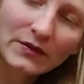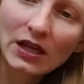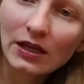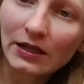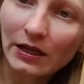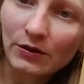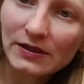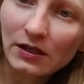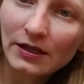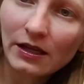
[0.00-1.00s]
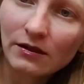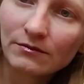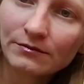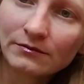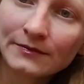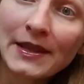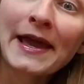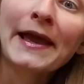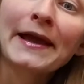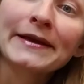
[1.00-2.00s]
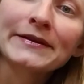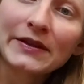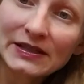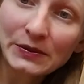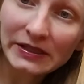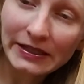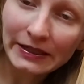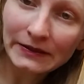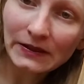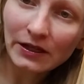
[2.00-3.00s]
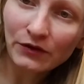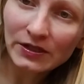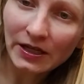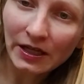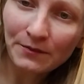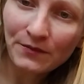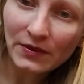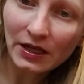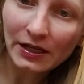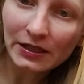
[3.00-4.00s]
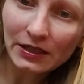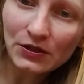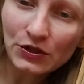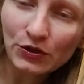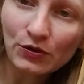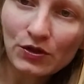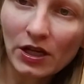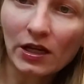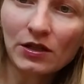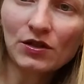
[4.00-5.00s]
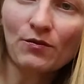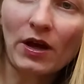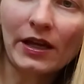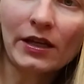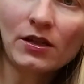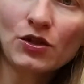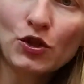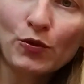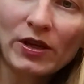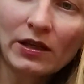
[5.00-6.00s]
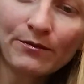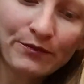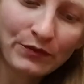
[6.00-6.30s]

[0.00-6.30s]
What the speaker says: And now it's all done. So that's what it takes every time that I need to change my tubing